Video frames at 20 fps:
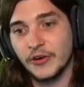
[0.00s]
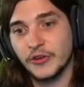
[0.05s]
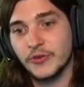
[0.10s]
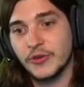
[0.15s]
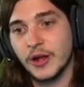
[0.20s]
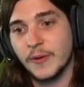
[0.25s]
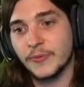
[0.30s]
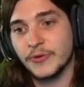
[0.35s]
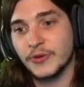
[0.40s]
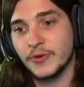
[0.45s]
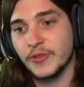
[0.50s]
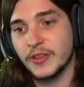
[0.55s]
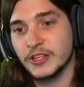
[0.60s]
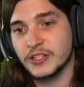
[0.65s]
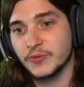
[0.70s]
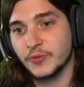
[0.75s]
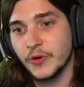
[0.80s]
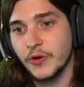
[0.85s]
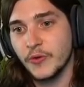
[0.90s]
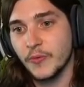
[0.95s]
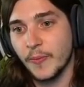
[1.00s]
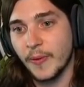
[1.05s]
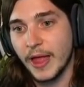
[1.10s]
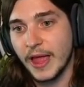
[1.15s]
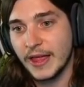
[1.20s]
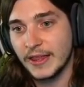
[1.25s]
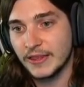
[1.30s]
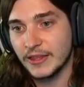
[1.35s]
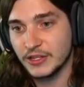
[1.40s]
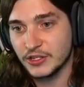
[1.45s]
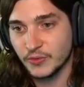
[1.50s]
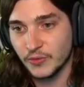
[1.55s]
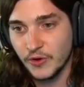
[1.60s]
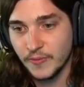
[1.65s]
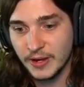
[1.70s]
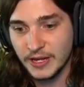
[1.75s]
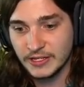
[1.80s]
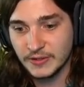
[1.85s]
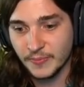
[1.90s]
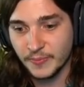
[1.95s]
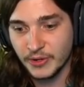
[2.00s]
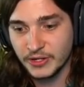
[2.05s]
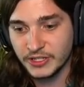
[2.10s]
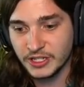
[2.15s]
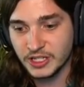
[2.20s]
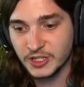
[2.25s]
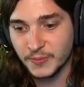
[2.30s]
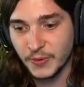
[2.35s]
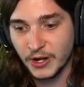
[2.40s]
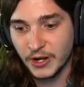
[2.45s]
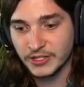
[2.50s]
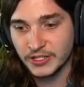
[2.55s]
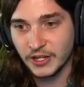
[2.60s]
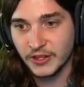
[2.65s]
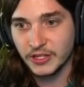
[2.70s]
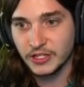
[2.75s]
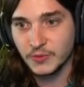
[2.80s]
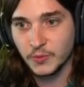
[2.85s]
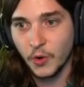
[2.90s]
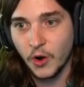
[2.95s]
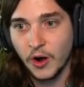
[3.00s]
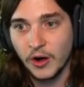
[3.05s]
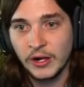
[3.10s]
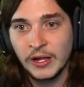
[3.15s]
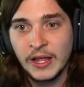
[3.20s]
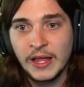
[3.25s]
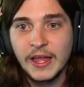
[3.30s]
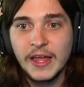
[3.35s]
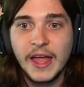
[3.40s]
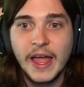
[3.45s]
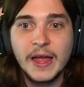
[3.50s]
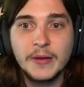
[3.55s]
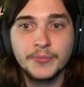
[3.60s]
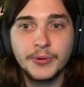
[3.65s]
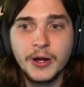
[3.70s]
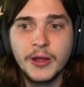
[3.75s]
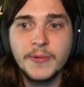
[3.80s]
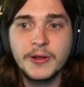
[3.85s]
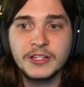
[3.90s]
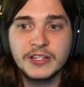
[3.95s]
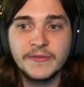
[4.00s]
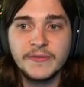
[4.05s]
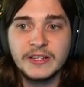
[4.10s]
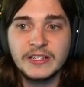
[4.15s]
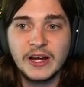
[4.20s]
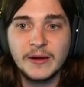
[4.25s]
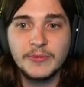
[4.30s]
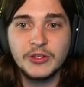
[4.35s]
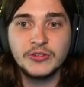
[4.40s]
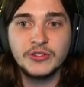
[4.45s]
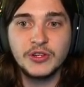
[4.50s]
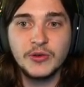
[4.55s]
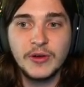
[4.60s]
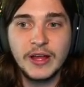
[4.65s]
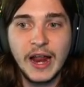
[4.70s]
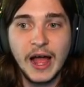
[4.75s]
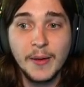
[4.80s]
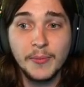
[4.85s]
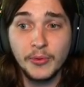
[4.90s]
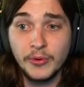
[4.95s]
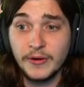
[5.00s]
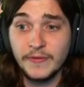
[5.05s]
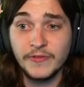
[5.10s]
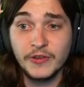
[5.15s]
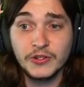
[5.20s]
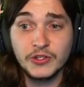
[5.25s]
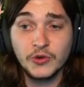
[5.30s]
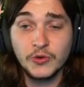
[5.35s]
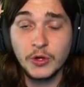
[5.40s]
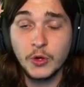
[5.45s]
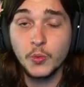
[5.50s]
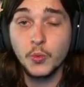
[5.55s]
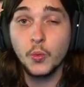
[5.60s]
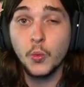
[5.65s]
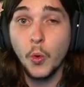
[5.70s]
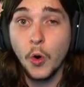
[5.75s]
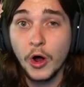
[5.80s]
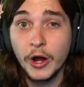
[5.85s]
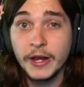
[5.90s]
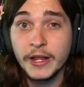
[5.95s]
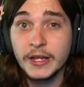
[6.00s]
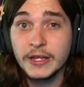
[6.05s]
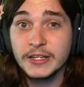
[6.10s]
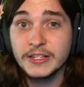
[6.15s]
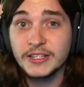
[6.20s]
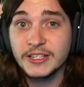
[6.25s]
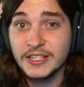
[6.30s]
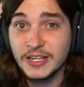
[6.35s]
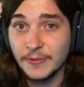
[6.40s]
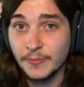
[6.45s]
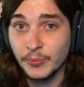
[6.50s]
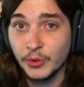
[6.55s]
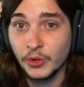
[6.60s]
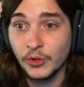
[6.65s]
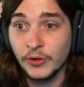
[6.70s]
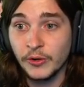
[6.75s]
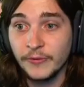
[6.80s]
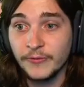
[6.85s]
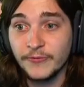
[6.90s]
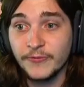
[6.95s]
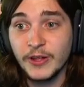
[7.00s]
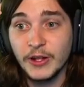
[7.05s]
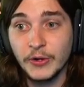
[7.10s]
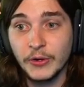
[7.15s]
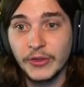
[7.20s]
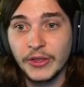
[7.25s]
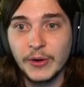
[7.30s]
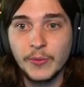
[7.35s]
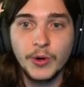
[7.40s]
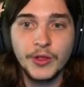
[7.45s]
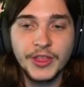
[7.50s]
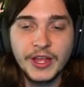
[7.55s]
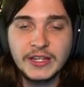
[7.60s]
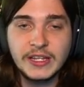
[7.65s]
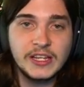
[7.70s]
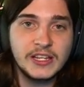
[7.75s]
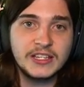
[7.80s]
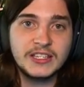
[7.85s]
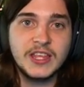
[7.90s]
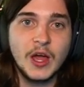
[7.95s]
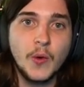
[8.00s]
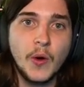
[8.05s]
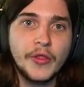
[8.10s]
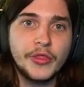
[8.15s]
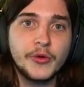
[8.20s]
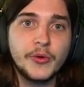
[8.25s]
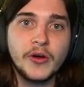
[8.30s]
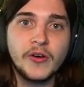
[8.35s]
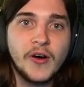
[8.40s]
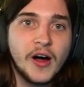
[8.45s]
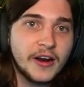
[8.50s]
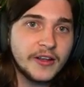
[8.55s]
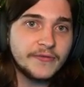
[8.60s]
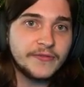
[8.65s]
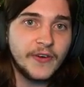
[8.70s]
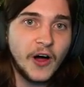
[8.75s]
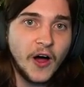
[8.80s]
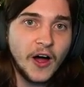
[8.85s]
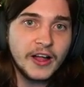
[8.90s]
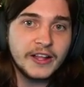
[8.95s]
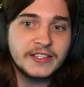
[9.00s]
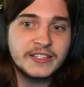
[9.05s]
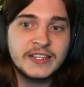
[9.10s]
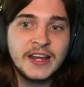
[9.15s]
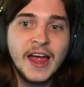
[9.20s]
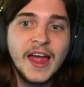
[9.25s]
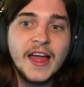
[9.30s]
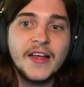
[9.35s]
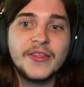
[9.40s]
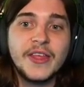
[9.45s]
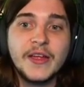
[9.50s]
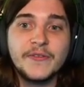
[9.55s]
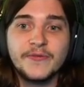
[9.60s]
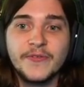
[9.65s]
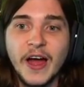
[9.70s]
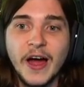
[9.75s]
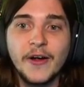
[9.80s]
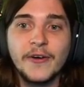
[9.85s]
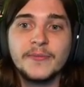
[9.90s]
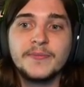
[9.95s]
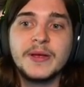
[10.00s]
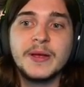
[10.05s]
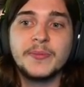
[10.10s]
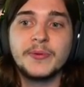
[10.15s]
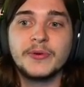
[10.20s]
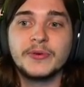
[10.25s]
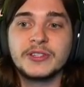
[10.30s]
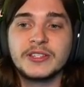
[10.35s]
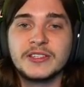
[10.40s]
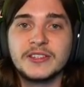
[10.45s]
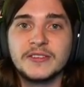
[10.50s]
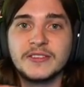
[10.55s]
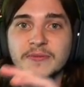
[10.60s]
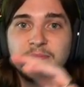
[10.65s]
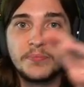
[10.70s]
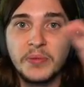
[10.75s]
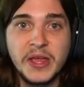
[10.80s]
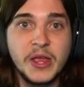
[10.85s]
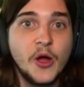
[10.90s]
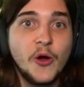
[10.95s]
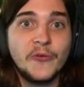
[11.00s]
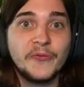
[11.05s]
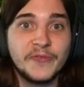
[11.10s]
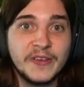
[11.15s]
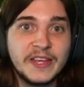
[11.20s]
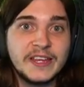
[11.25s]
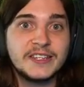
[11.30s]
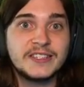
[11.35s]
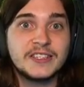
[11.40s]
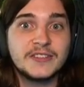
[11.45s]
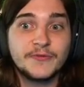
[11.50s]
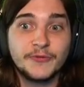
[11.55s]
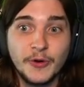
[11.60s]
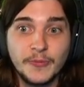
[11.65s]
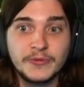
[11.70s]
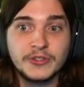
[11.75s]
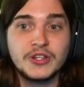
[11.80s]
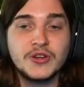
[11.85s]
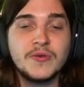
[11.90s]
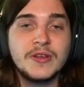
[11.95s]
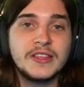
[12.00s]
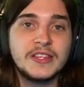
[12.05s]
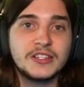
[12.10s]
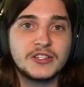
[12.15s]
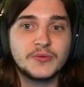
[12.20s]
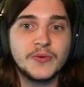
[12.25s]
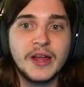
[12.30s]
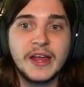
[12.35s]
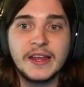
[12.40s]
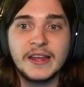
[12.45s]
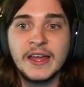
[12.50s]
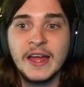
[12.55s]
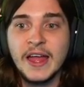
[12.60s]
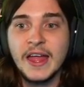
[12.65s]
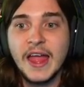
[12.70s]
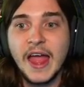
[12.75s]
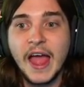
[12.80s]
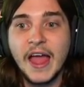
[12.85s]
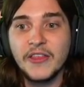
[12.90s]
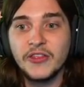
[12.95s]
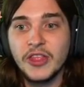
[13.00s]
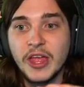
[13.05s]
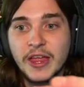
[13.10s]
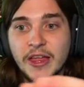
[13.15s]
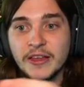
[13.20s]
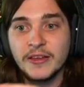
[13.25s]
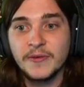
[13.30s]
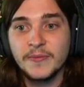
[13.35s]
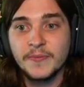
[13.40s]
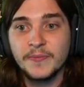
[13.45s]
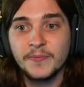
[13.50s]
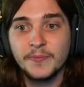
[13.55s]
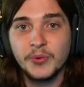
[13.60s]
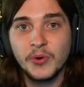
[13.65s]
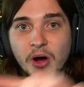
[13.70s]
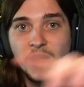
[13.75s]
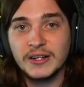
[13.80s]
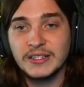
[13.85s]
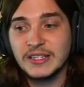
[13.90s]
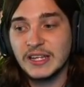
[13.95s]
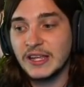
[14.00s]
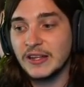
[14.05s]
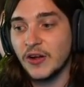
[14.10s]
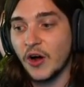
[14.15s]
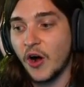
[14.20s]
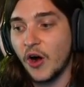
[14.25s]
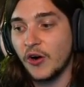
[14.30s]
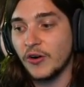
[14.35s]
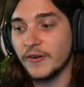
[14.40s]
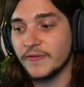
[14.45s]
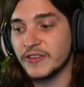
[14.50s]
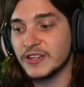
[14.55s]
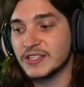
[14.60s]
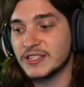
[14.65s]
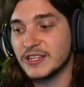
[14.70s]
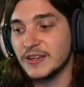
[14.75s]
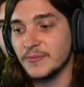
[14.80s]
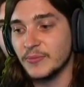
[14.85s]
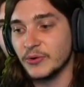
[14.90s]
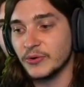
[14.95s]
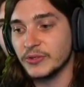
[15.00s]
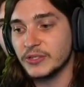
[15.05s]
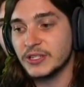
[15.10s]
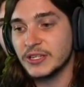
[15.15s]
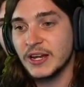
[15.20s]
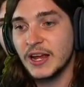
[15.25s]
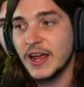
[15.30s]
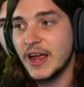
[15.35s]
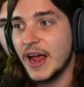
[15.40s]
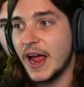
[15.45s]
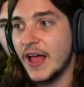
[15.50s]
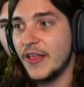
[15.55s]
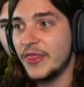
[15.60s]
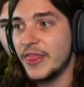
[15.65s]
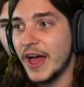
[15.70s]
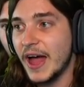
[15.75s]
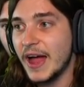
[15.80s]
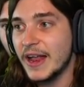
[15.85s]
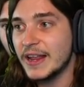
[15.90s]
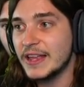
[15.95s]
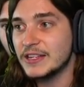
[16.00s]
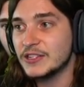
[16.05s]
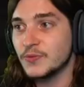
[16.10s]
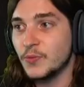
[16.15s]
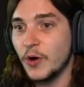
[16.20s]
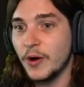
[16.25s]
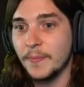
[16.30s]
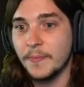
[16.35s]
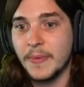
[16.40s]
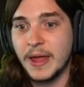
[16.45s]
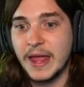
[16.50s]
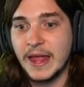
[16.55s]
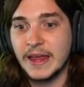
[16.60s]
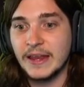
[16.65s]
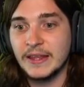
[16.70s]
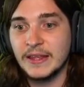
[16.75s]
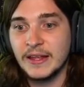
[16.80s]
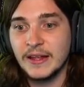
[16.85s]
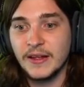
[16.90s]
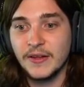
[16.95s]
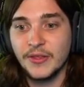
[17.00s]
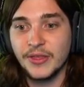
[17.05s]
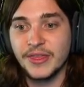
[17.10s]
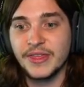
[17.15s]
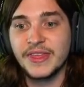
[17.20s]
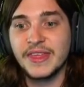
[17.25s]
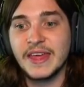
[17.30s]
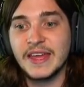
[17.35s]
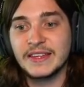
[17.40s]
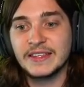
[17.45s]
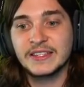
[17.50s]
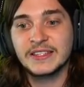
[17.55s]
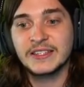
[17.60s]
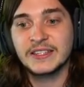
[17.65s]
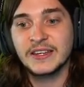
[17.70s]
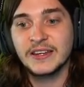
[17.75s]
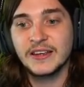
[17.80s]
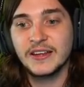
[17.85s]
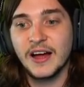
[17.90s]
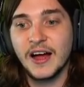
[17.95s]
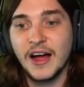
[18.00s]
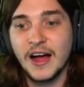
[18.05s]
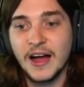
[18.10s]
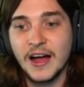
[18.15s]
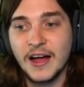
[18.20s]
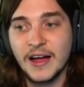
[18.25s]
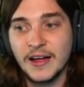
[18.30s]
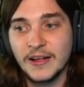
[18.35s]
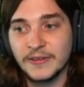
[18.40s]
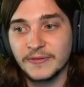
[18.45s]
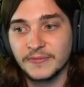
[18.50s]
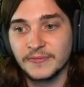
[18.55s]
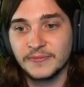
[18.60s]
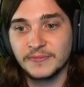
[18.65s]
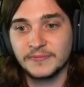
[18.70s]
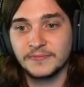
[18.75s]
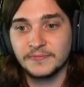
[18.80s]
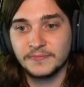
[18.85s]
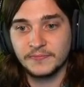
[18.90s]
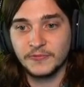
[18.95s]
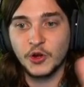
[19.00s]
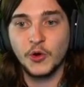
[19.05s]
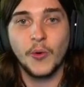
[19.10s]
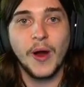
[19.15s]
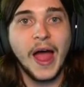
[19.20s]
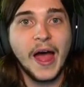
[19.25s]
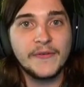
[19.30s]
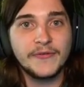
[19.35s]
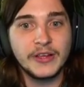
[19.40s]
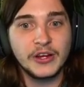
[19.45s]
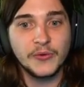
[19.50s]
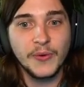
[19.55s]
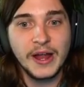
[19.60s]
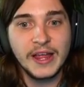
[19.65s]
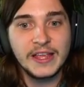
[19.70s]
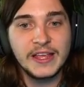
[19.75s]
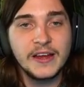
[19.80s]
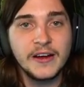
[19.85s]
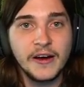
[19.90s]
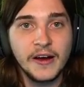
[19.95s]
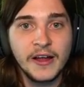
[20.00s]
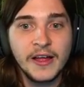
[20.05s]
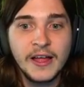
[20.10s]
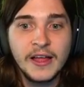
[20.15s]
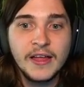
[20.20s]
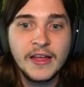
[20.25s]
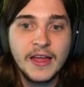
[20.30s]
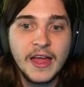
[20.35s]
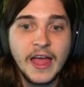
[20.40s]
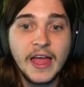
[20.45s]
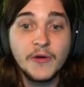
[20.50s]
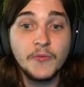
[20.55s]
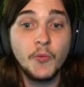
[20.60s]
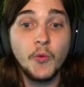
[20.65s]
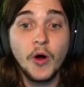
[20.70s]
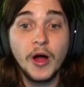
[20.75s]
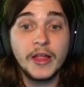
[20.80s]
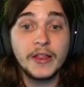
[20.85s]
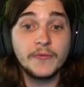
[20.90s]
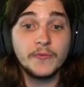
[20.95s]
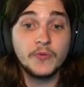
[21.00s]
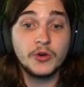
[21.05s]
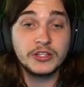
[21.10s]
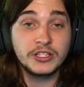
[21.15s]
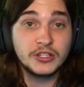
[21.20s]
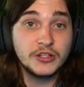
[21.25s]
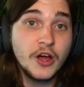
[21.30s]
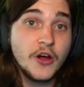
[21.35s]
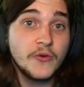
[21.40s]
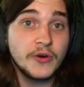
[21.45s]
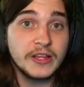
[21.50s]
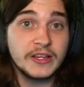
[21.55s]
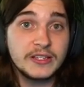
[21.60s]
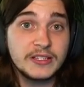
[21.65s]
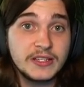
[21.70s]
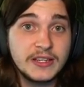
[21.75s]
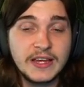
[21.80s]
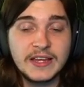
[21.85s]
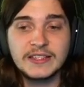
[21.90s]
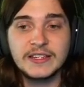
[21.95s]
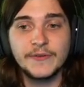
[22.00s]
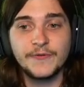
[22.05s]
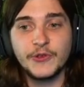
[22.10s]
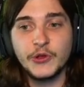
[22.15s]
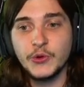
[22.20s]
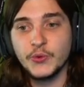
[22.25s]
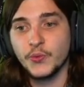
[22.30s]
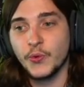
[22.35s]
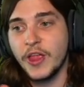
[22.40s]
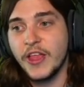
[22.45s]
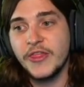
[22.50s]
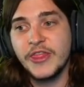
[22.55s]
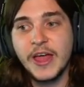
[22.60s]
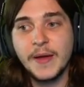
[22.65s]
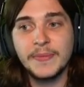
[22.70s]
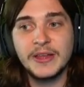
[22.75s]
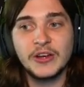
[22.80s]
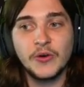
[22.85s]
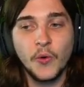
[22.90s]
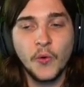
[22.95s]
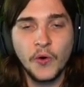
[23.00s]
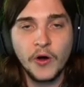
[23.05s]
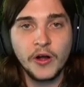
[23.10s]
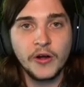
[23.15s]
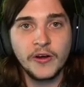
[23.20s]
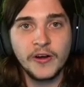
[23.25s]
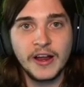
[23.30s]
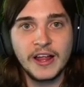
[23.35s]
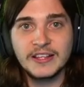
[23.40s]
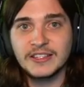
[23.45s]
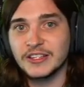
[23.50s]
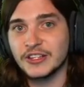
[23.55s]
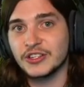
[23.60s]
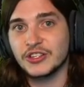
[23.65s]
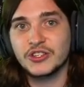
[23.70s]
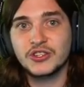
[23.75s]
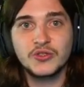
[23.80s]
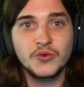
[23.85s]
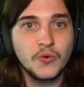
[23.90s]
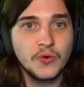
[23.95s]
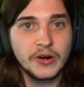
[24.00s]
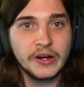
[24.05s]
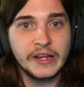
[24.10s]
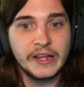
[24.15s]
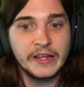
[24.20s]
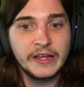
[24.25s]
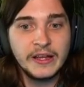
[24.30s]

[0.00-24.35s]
you come to this room, and this room has a bunch of spots on this wall, and pretty much every time you do it, I believe there's only one symbol filled. And what they did is they went through a lot of VODs, they found people's POVs from doing this raid, and they plugged in all of the symbols, and that is what made this uh, graphic right here. And what was noticed is if you read them in order, it's a story.